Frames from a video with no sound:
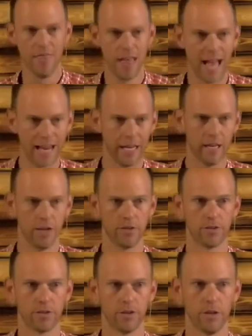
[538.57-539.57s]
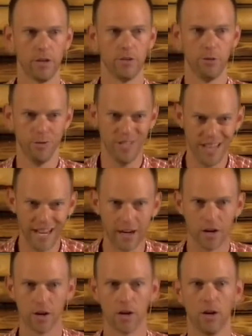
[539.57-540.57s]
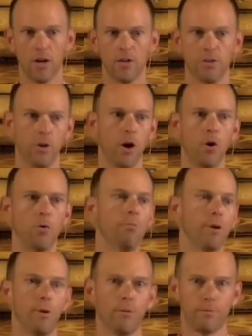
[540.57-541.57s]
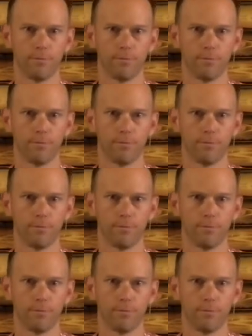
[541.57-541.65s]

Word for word: and that is to dare to hope.